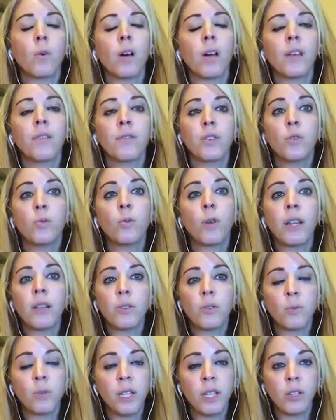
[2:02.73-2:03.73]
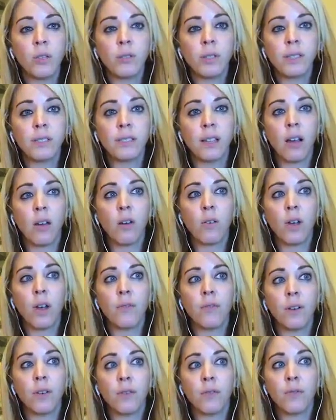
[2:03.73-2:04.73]
if you rent 3 units out
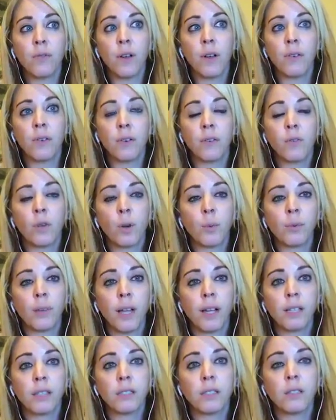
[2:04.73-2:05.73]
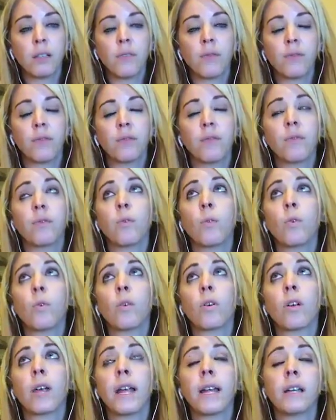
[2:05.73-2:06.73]
of a fourplex
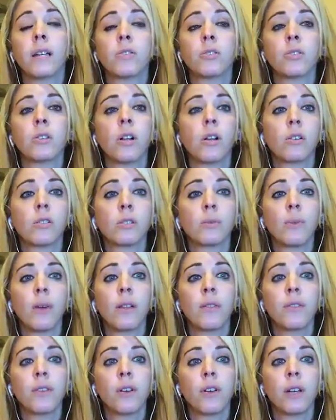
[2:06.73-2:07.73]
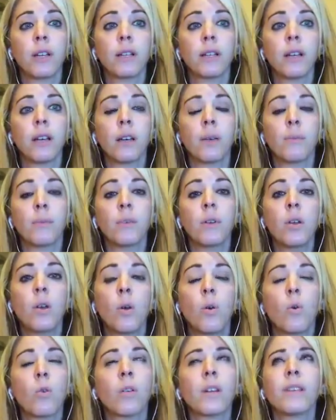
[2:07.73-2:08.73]
for $800 a month, your income,
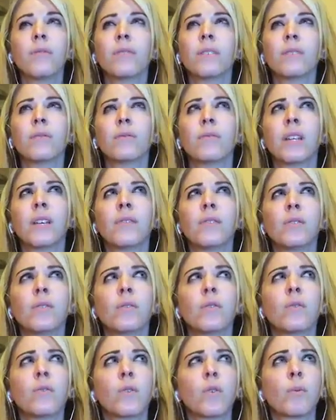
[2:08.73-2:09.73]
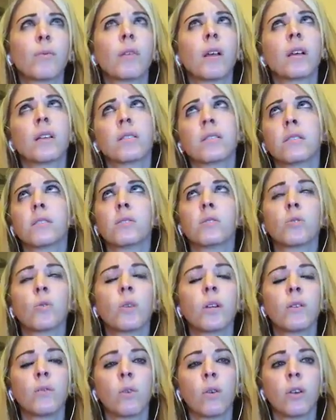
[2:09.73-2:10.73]
or even if you do a fourplex, is
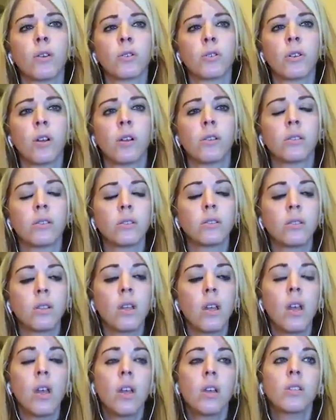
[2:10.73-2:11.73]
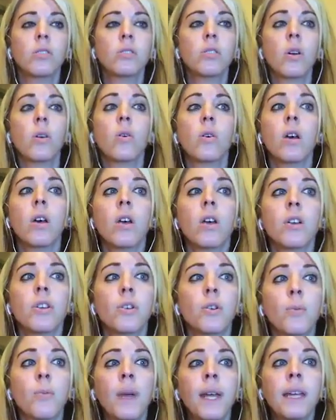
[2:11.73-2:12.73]
$2,400. So
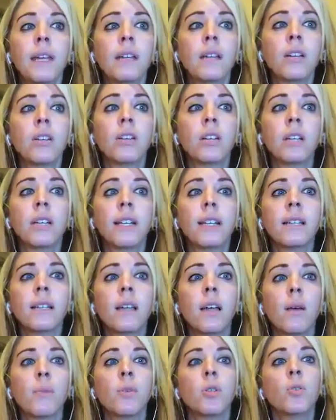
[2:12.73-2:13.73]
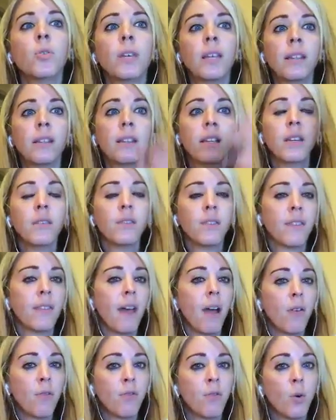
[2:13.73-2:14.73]
you're making a good income. You can live in
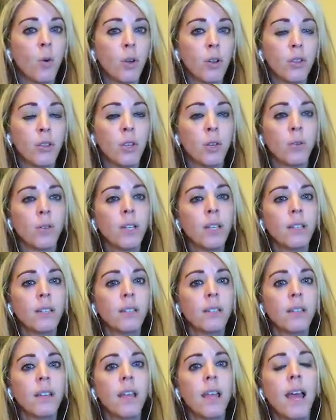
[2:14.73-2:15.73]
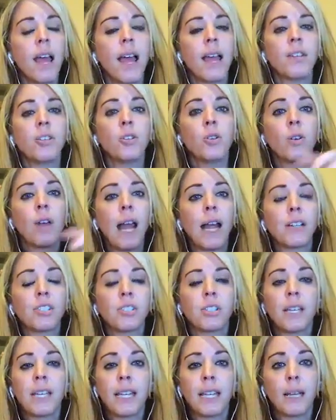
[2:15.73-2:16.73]
that 4th unit, and you're
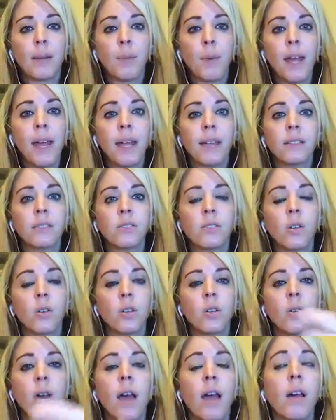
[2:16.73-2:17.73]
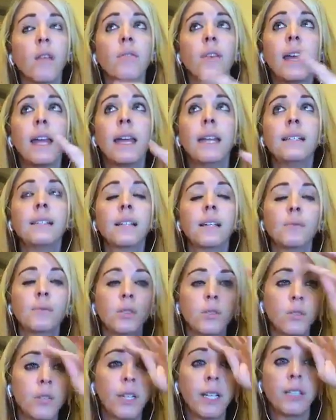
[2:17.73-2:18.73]
actually getting paid. So you have 8
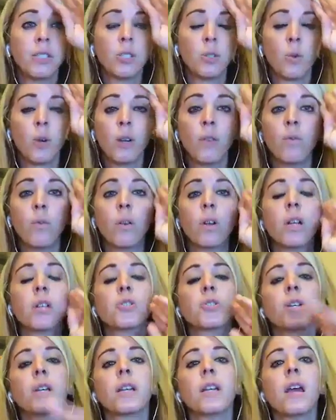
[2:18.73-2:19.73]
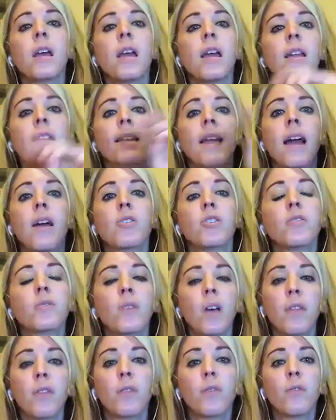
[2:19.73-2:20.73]
times 3 is $2,400. Now you've
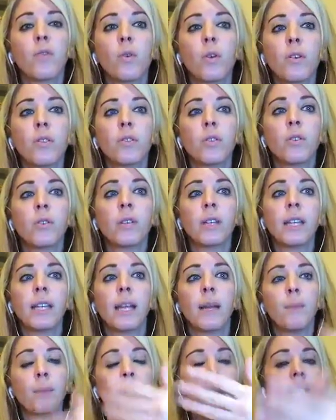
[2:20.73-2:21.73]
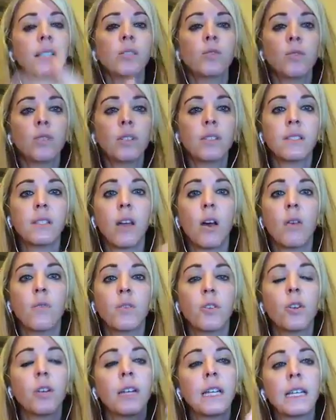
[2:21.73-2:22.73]
got the 4th unit. It pays for itself.
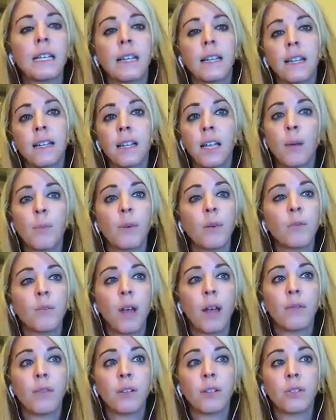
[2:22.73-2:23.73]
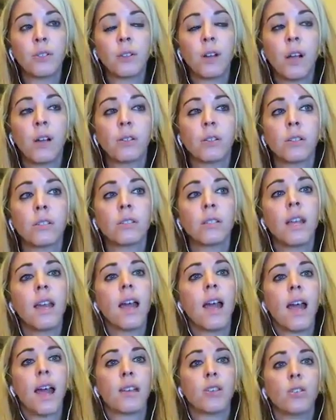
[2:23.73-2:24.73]
You're getting an income of $500,
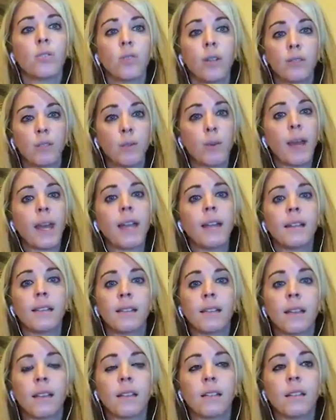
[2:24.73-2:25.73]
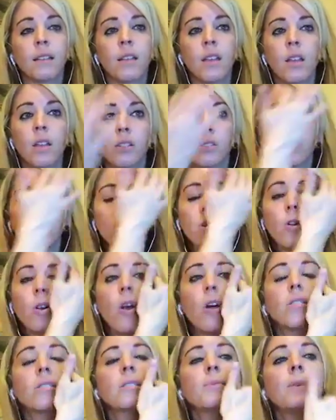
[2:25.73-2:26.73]
and you don't have to pay anything. So
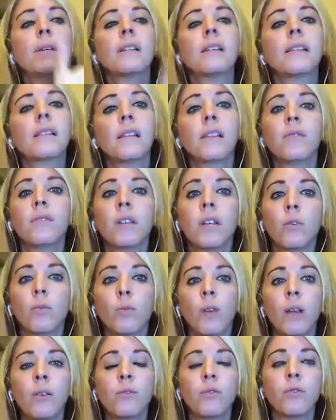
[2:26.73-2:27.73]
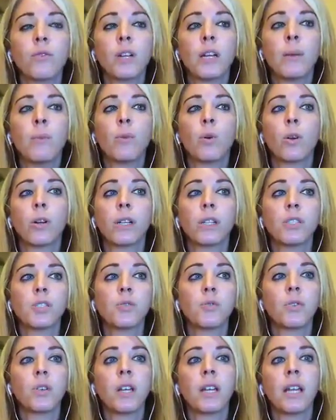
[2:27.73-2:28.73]
you're ultimately living rent-free,
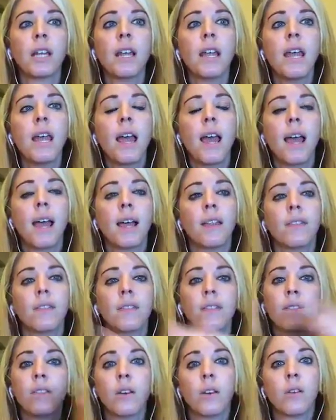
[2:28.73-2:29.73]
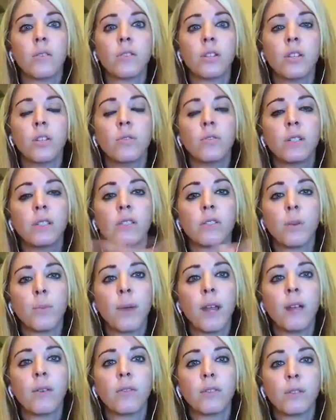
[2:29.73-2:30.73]
mortgage-free, and the units are
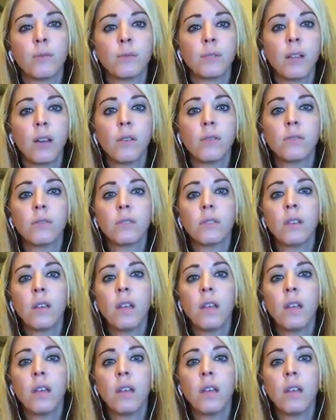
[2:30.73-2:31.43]
paying for themselves.